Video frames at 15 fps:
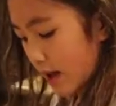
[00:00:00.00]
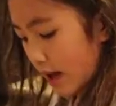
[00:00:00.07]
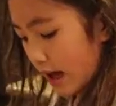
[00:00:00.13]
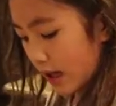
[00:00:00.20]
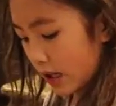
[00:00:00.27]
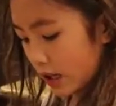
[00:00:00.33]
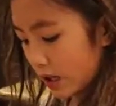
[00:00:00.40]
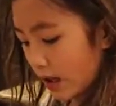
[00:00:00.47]

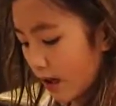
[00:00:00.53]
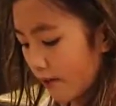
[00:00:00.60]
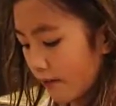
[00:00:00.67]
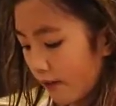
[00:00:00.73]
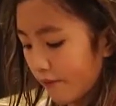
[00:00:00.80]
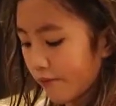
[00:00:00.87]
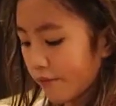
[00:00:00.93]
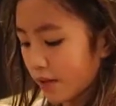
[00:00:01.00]
I
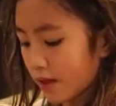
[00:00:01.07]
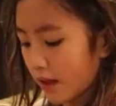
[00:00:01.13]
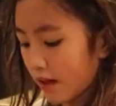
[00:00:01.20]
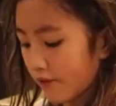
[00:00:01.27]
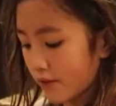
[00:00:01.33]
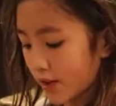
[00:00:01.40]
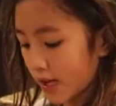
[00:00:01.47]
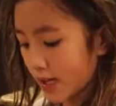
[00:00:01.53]
love a
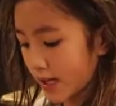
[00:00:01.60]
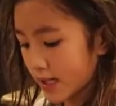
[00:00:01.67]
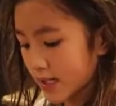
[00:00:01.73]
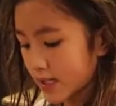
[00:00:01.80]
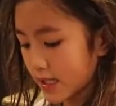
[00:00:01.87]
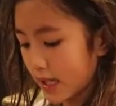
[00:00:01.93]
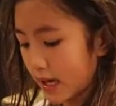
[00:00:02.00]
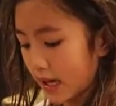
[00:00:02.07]
fluffy
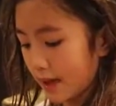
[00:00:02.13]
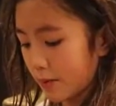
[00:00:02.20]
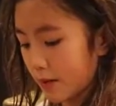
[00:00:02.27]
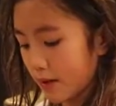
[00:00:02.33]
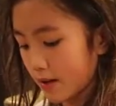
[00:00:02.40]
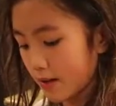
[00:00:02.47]
slime.